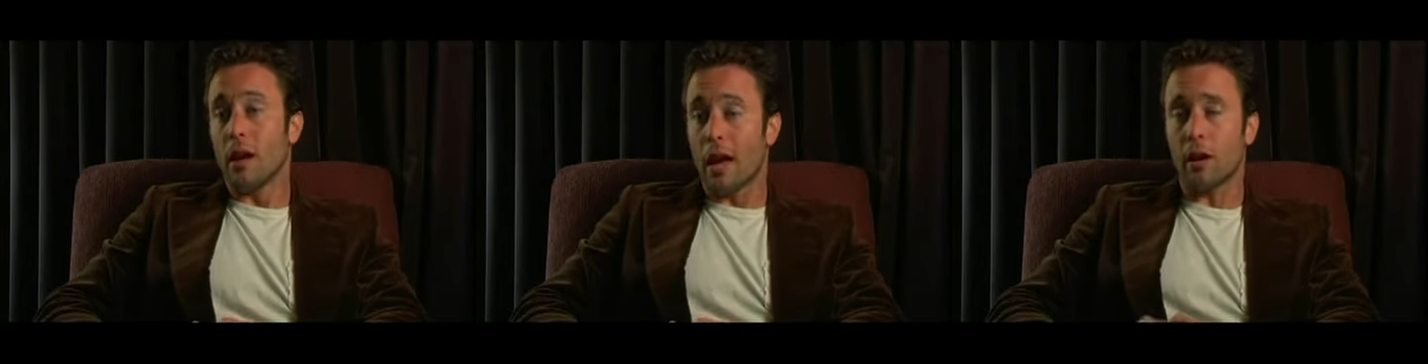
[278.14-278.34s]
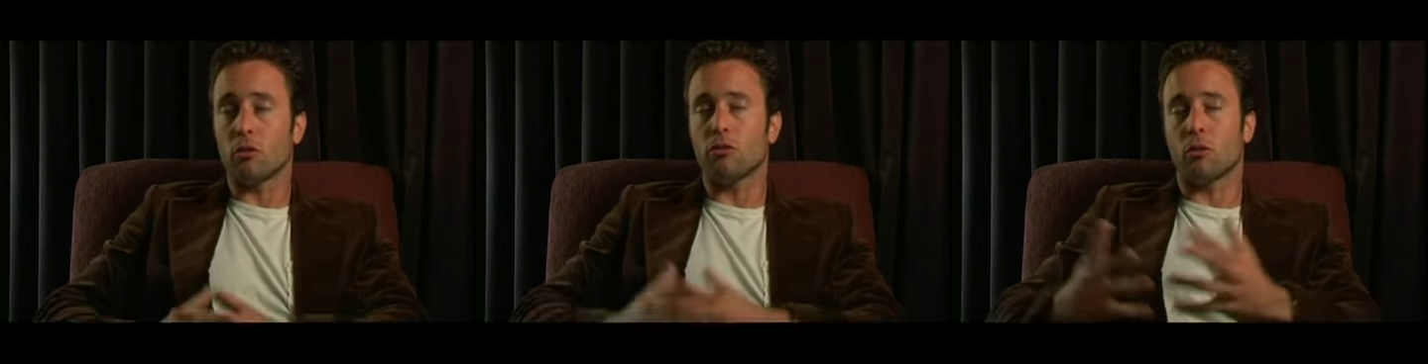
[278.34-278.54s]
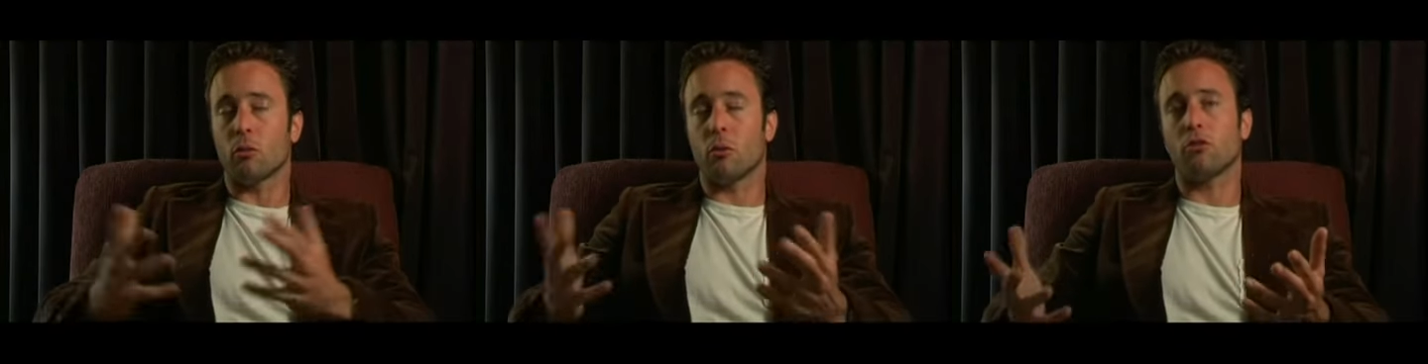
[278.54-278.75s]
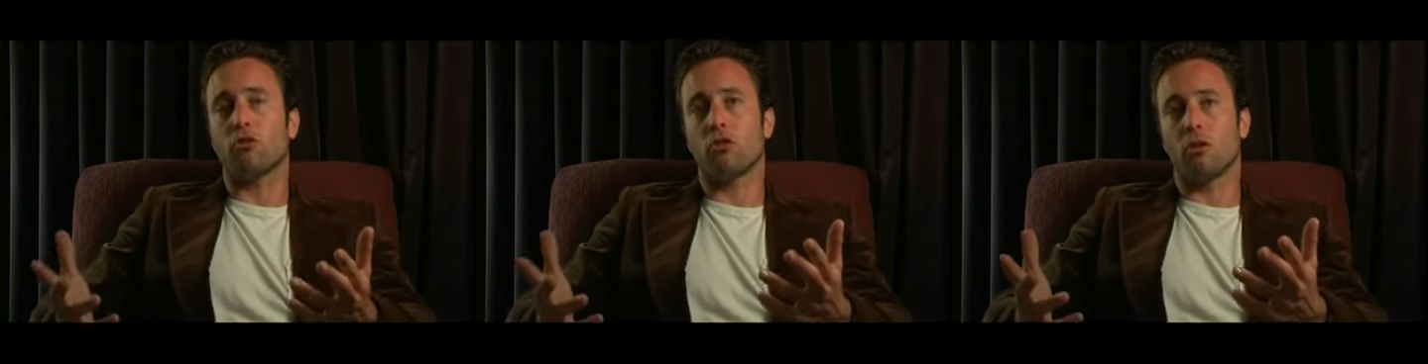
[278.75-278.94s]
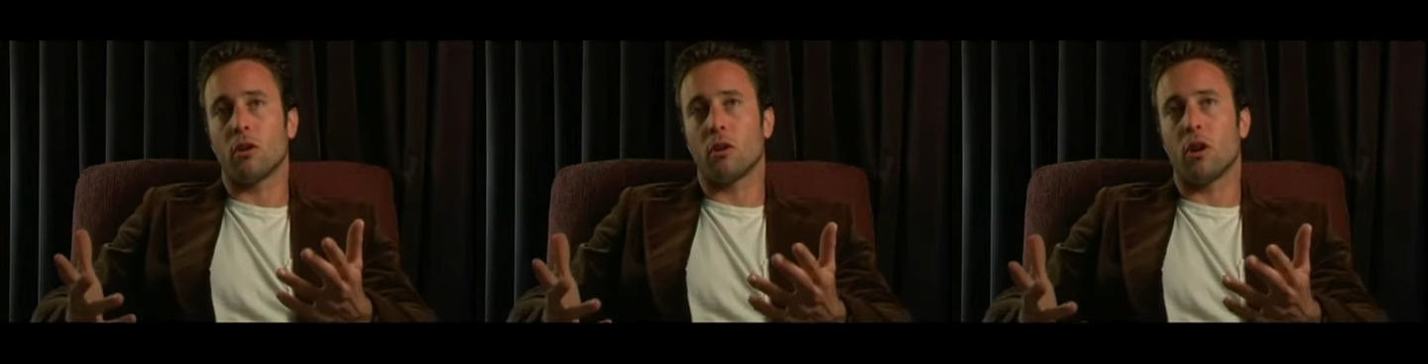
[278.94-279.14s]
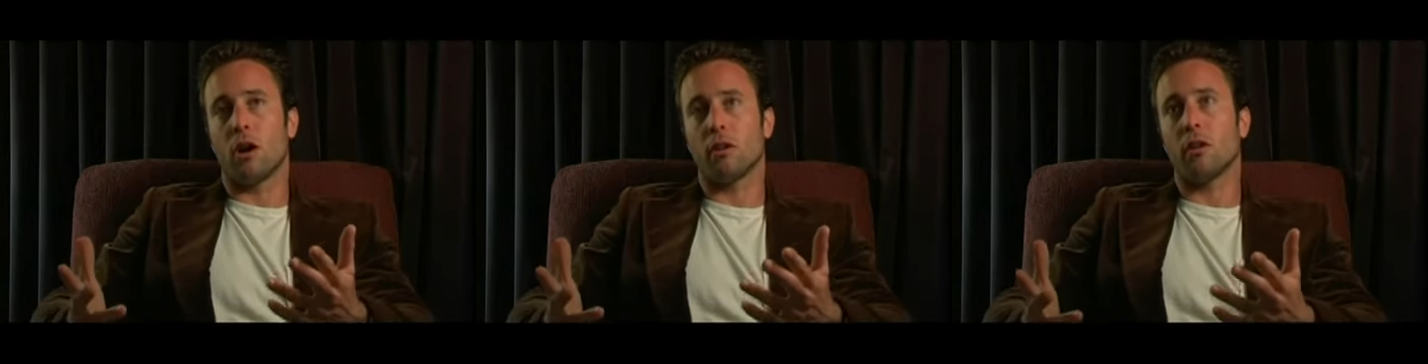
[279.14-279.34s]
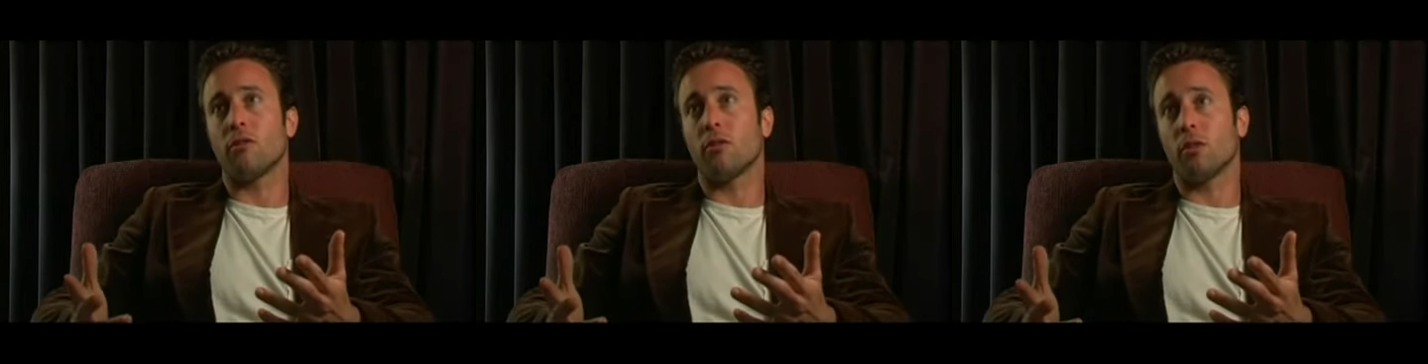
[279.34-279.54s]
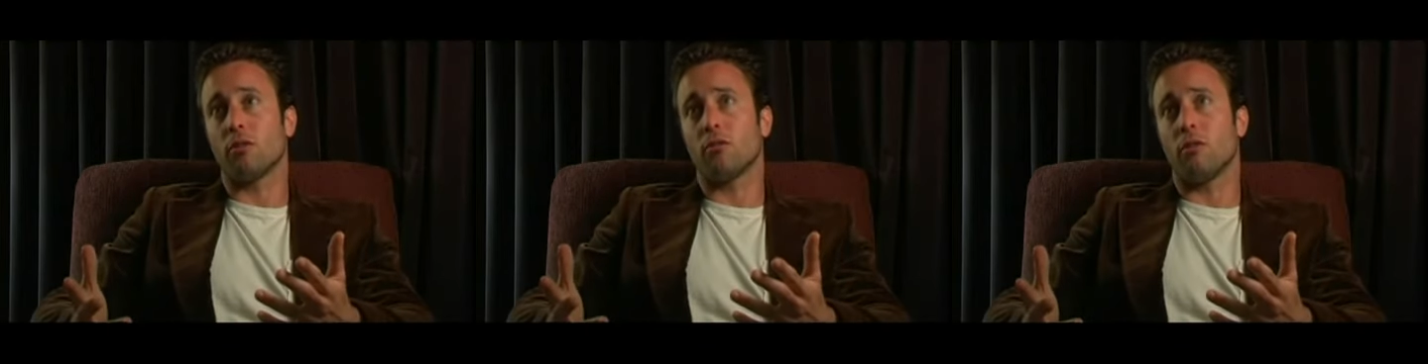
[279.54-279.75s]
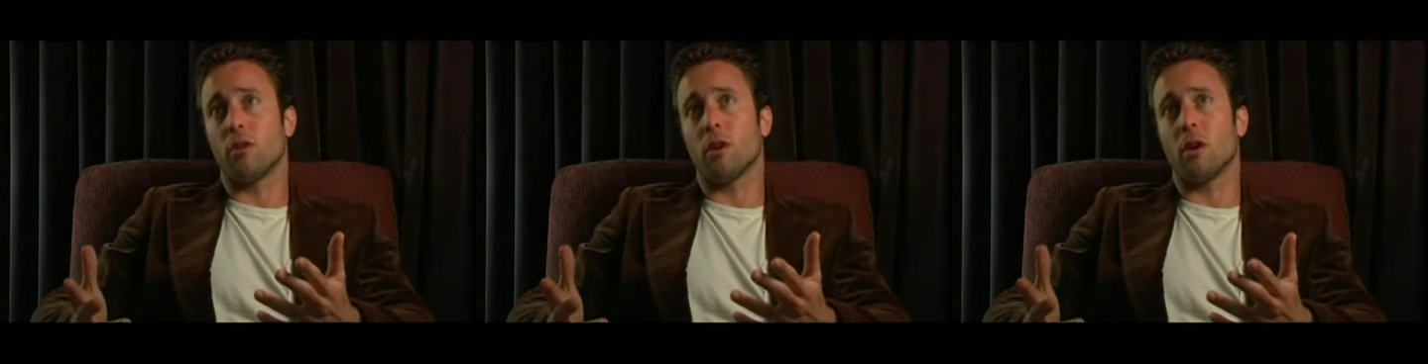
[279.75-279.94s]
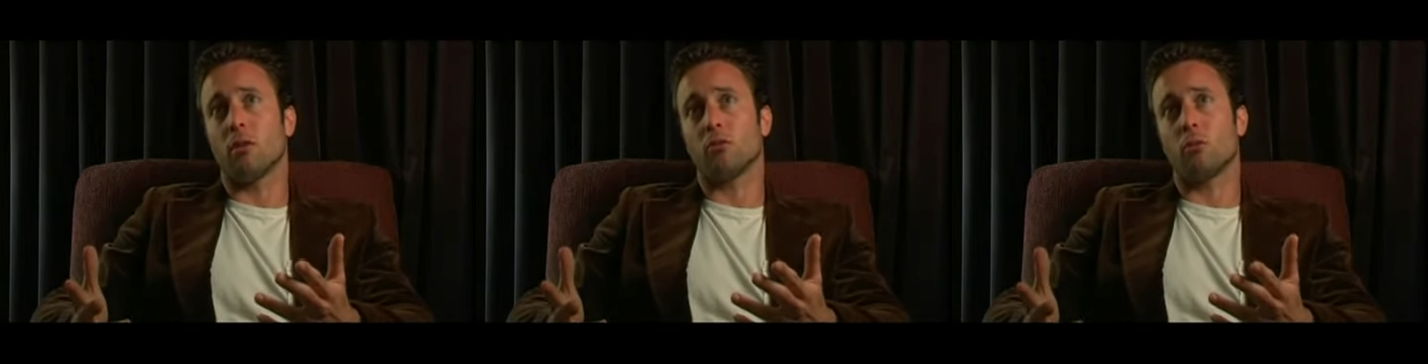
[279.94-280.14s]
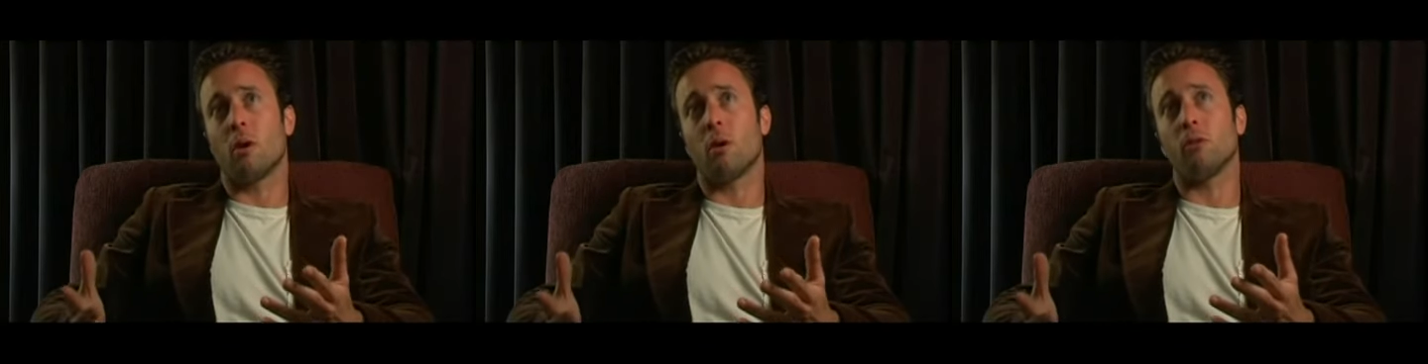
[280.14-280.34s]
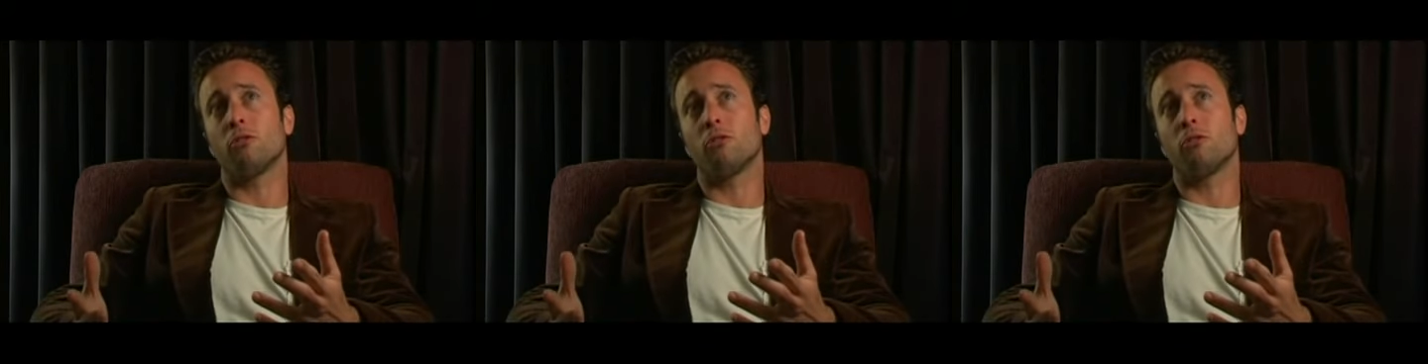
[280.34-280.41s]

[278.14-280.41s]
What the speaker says: And also, we were shooting on high definition video as well,